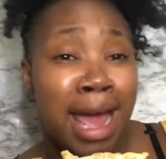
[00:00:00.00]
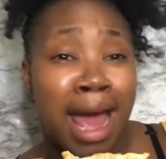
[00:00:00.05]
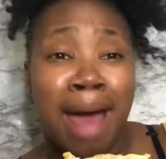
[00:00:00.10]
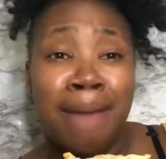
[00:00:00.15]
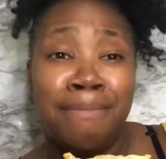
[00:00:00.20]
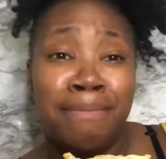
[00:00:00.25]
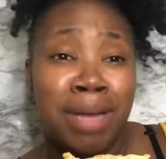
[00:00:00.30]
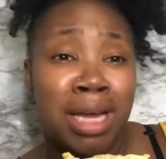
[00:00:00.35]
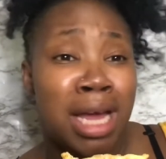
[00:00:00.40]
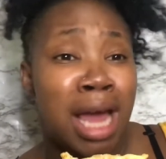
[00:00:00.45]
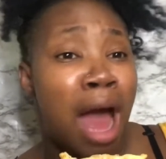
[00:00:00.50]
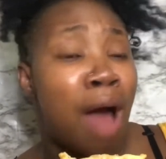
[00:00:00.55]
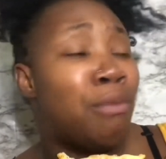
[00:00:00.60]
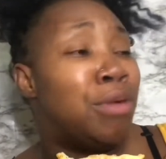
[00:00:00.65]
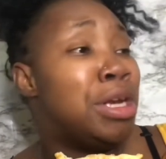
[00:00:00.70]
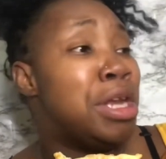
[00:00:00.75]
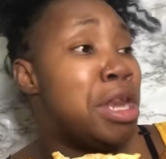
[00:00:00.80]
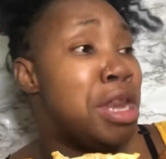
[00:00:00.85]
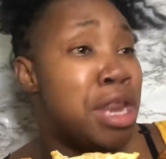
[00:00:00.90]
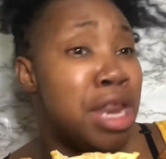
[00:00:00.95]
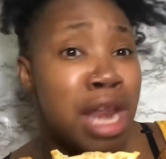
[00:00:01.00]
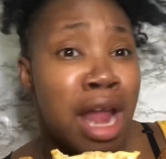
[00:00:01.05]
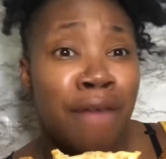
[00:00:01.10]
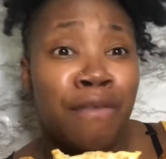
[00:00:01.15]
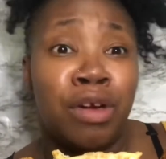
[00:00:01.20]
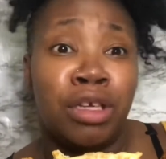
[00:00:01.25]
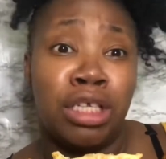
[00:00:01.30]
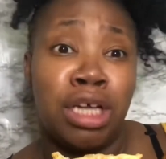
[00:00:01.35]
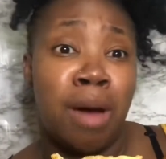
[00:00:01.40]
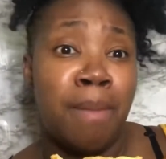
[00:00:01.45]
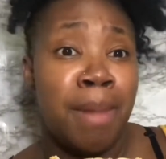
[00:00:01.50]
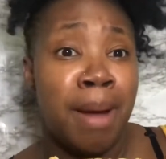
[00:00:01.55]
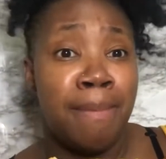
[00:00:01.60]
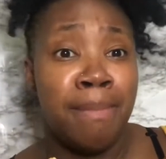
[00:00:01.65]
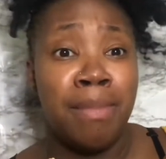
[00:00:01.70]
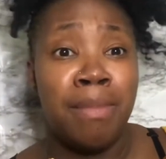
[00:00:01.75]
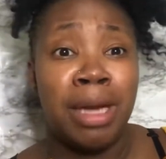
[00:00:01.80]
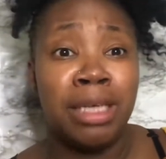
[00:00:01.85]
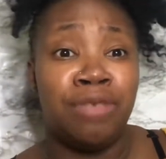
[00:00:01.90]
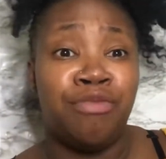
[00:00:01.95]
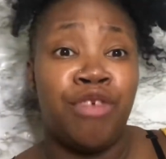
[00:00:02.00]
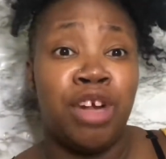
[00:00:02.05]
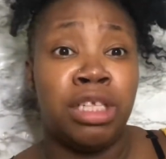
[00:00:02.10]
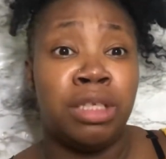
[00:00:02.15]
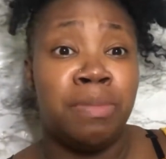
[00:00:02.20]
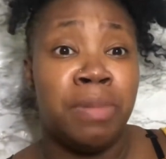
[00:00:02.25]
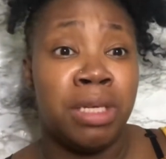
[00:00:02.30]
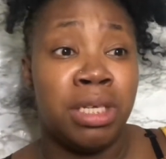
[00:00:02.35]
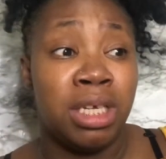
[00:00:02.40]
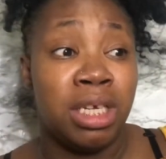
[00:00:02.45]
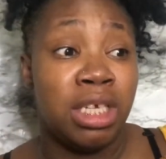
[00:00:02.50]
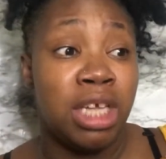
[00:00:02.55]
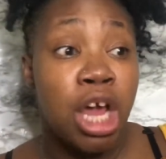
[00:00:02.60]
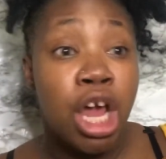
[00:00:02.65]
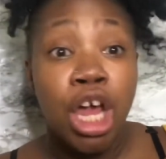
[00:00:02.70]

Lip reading: And B, I would never tell my friend's business.